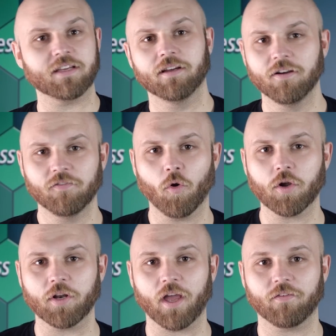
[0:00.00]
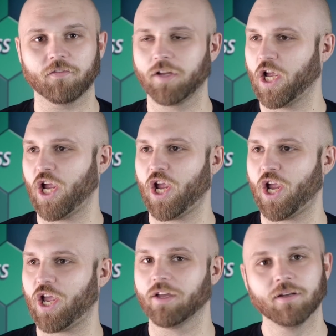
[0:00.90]
like Fork Knife.
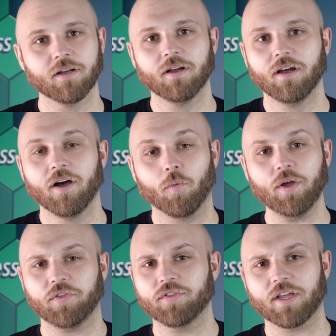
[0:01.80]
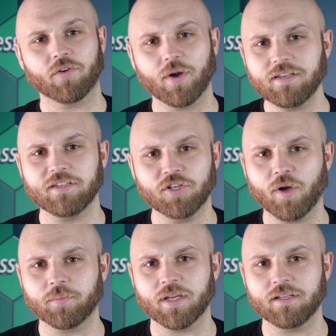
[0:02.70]
With the crazy new
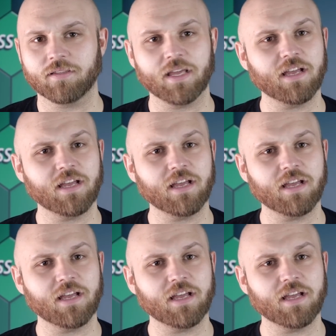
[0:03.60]
update, they